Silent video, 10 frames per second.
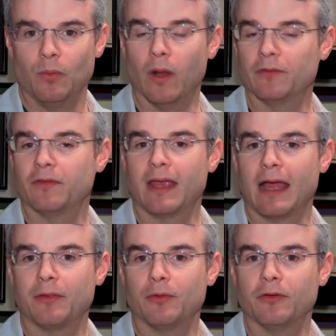Once the
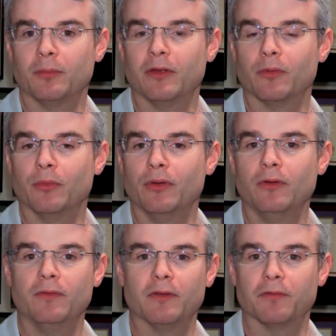catheter has been
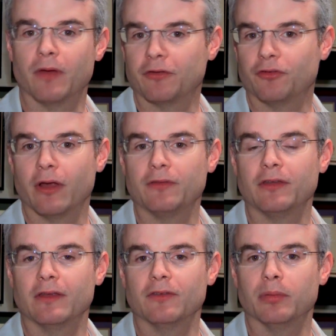removed, a fresh
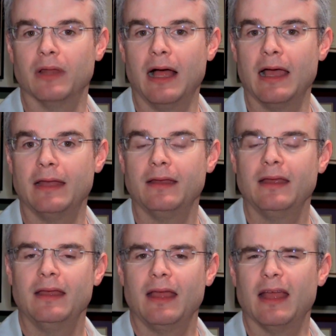dressing is applied,
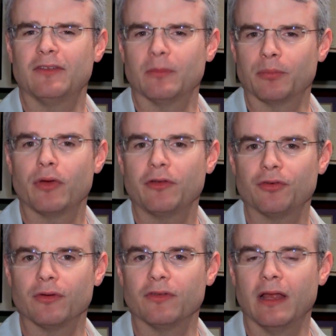and some
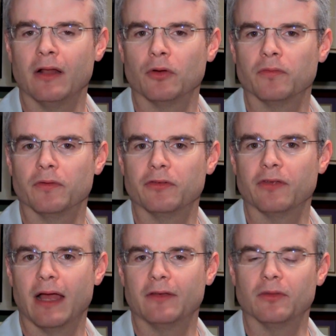pressure is held over the
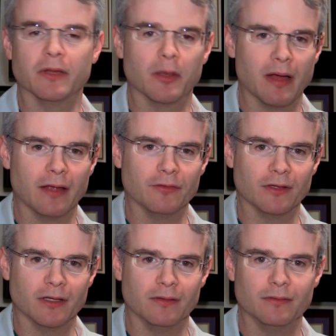site to minimize
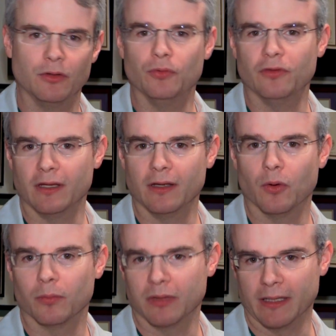any oozing
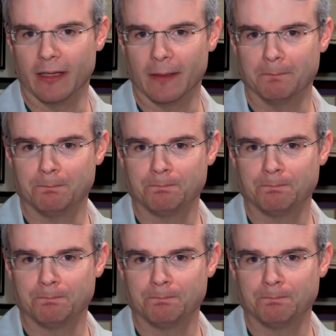or bleeding.